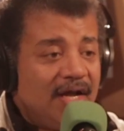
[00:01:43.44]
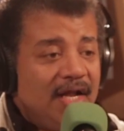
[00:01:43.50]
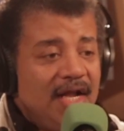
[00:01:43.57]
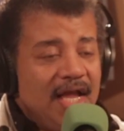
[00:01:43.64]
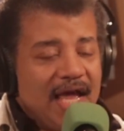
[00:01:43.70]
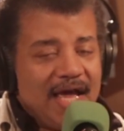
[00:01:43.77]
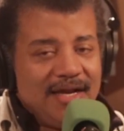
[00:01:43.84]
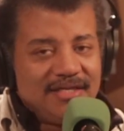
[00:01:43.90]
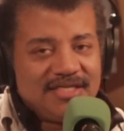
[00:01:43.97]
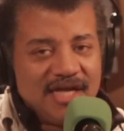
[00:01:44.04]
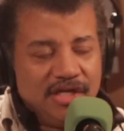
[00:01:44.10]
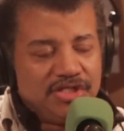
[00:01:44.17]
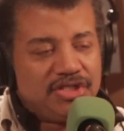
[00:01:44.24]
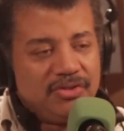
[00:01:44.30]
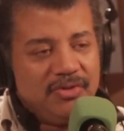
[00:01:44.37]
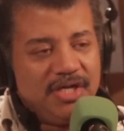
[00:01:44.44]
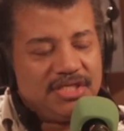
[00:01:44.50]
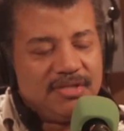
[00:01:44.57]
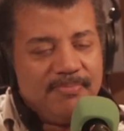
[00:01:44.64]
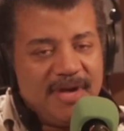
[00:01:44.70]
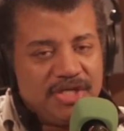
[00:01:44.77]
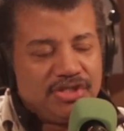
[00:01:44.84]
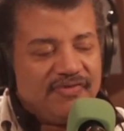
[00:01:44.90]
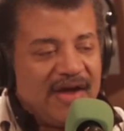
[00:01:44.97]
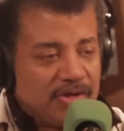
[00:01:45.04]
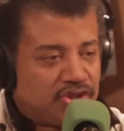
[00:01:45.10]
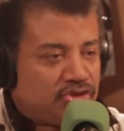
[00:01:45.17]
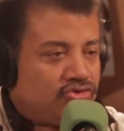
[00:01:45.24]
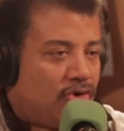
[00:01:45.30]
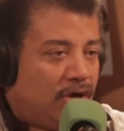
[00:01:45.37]
Okay. And it tells you, it's a measure of how
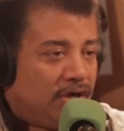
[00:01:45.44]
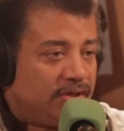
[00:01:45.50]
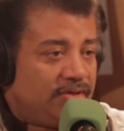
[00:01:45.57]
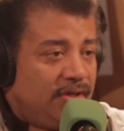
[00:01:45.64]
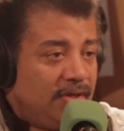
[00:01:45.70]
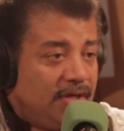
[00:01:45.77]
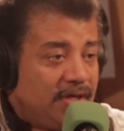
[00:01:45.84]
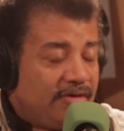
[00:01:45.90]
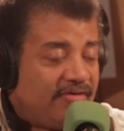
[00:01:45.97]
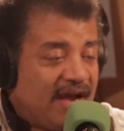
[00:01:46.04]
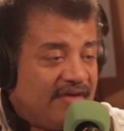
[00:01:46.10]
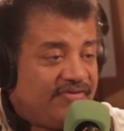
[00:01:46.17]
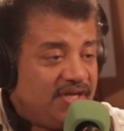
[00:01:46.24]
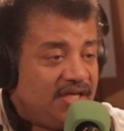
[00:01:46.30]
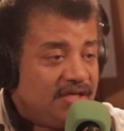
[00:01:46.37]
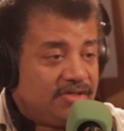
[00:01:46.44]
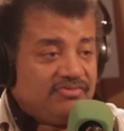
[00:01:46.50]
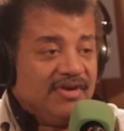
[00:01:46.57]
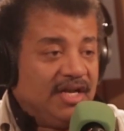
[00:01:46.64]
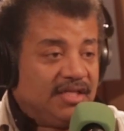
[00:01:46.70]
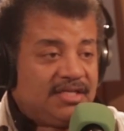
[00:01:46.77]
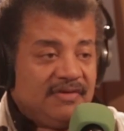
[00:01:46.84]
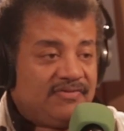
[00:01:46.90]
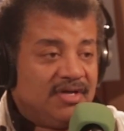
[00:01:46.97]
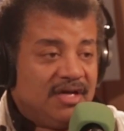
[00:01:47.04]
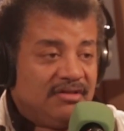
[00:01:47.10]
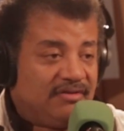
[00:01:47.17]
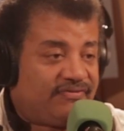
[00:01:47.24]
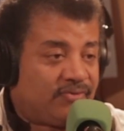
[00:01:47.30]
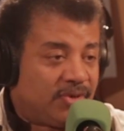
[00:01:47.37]
strong gravity is relative to
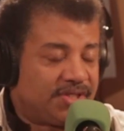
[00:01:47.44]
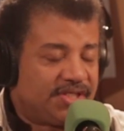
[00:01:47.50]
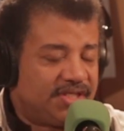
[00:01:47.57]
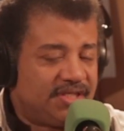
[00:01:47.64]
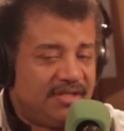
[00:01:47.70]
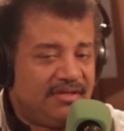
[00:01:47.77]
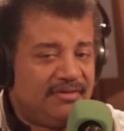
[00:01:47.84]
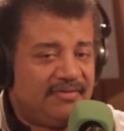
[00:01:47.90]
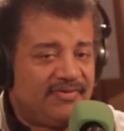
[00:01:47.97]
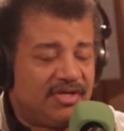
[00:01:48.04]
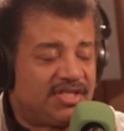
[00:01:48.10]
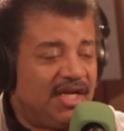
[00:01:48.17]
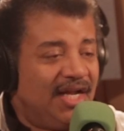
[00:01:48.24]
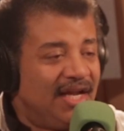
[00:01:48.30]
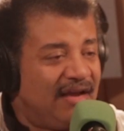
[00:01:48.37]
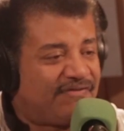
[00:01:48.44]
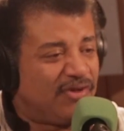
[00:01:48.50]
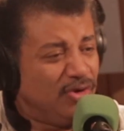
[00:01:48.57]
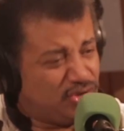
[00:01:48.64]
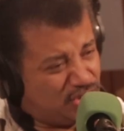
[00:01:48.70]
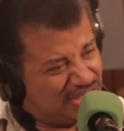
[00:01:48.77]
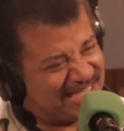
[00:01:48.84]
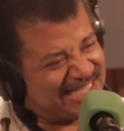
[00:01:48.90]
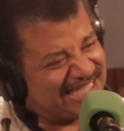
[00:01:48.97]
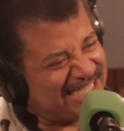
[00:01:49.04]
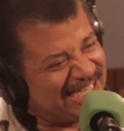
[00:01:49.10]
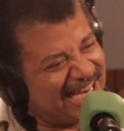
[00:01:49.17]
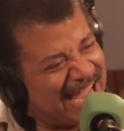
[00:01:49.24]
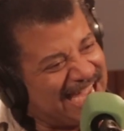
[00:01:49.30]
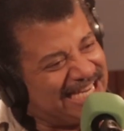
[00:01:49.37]
other forces in the universe. If those are
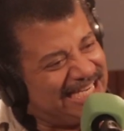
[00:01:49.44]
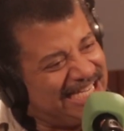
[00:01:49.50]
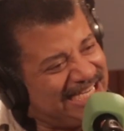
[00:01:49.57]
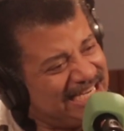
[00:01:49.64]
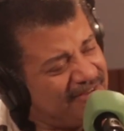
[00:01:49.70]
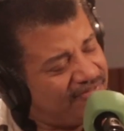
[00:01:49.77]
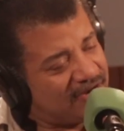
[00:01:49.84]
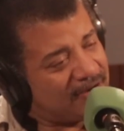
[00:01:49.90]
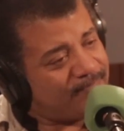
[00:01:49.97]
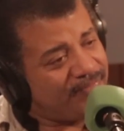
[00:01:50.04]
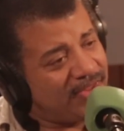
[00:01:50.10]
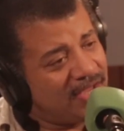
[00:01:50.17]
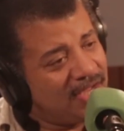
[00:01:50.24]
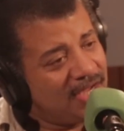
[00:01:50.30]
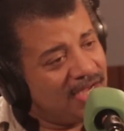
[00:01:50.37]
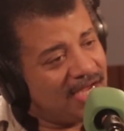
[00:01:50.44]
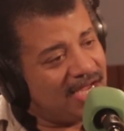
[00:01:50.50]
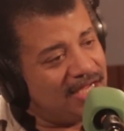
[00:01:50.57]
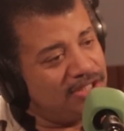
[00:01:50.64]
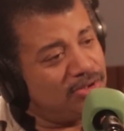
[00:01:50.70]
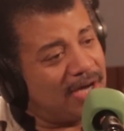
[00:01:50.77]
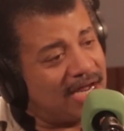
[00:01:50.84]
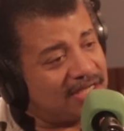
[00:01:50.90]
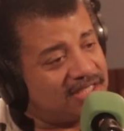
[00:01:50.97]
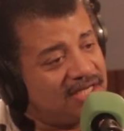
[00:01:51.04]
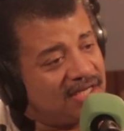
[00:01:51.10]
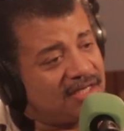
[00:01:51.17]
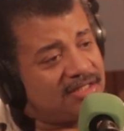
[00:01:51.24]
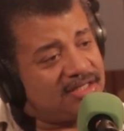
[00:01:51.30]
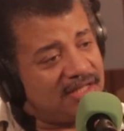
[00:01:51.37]
slightly different, and you got a
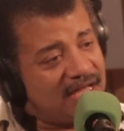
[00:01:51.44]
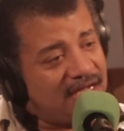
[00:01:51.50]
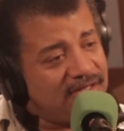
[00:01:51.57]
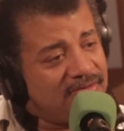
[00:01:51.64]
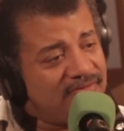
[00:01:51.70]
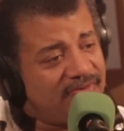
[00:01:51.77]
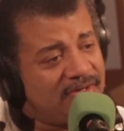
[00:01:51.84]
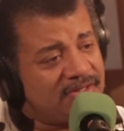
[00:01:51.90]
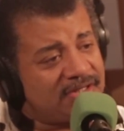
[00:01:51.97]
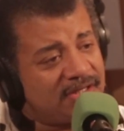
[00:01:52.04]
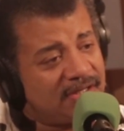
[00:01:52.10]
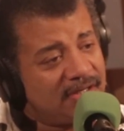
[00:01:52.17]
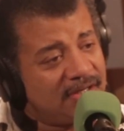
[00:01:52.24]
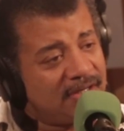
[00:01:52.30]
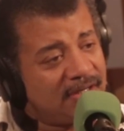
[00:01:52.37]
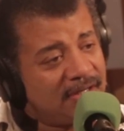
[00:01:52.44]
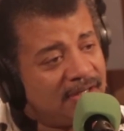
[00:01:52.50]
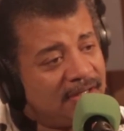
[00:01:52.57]
ticket to that universe? Mm-hmm.